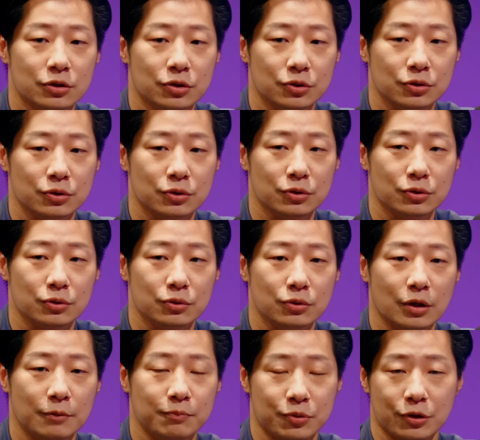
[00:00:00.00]

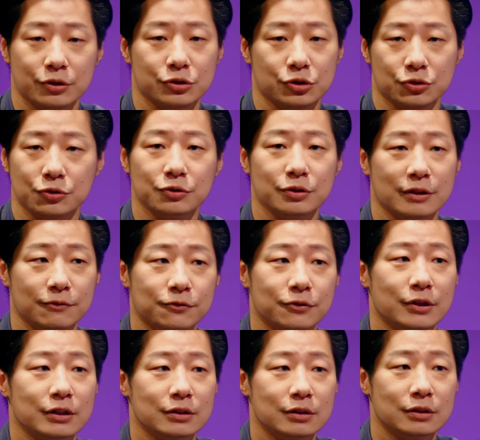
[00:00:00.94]
to approach to
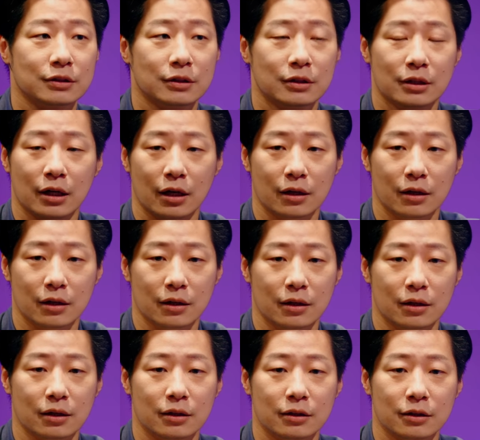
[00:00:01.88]
different
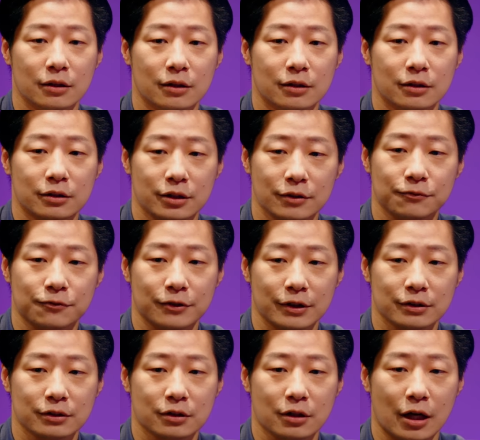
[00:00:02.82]
uh,
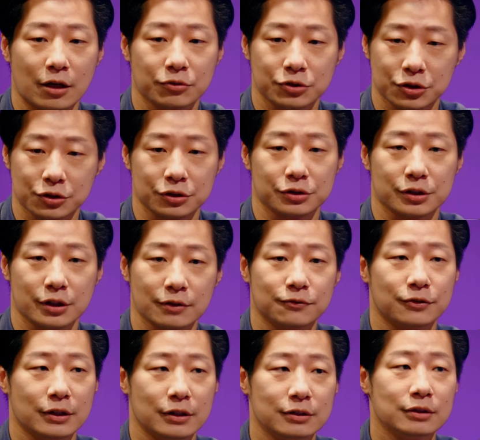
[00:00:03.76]
different cultures, mm-hmm.
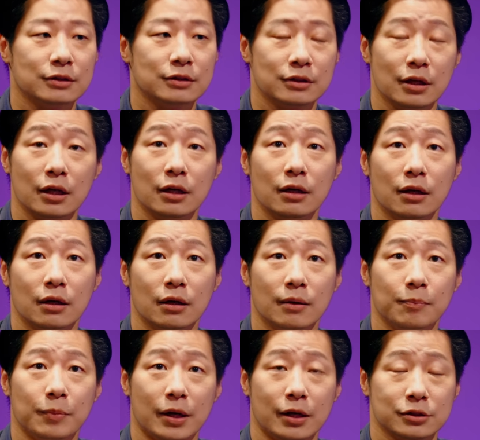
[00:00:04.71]
different uh,
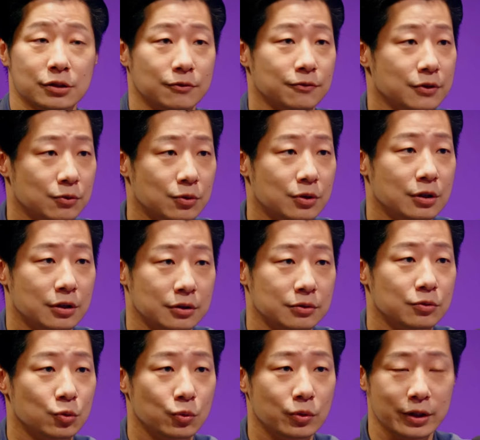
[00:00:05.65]
parts of the world
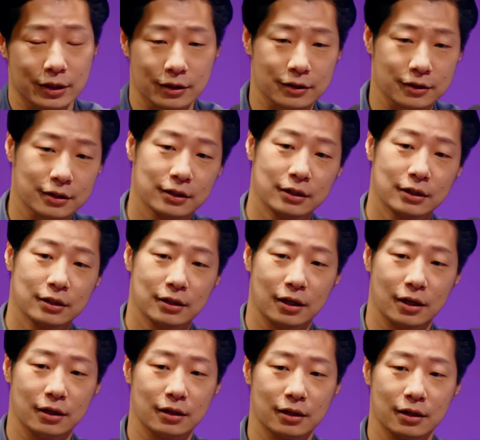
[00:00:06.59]
with
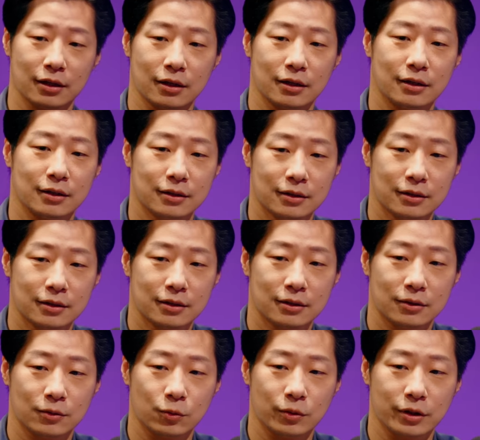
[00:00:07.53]
uh,
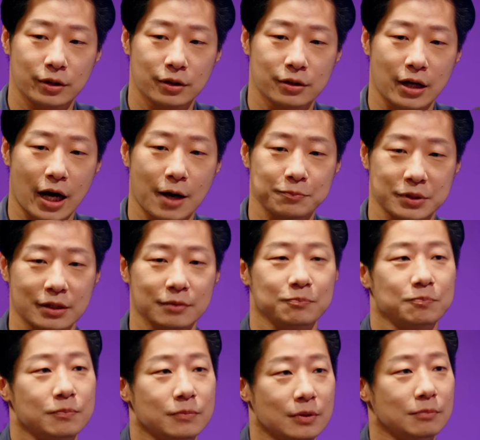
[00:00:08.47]
with
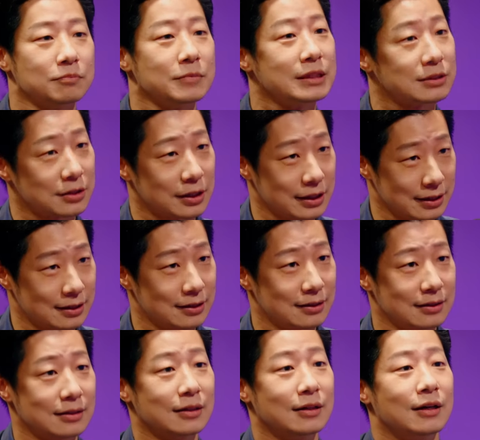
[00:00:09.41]
optimistic
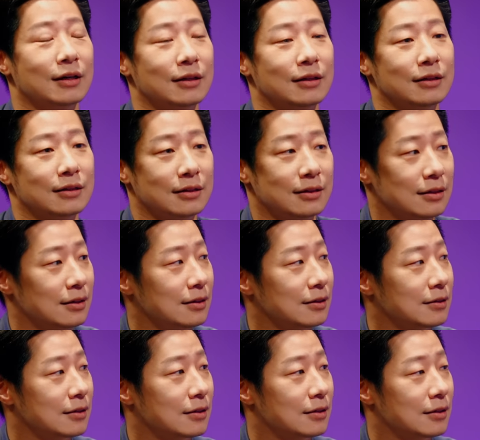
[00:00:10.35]
mm-hmm. Mm-hmm. Uh,
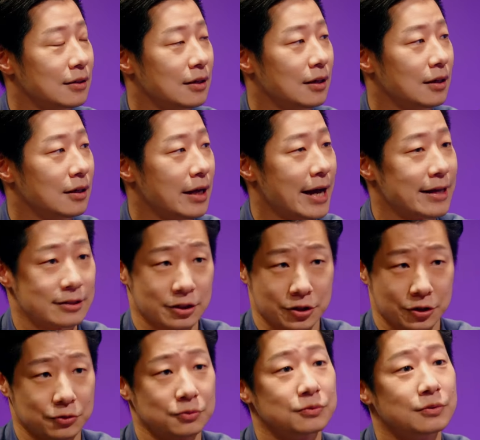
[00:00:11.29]
yeah.
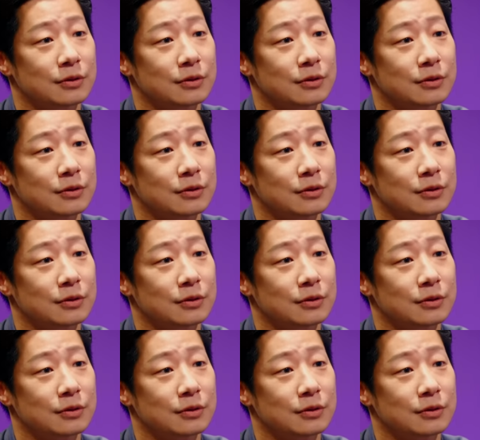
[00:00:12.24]
attitude.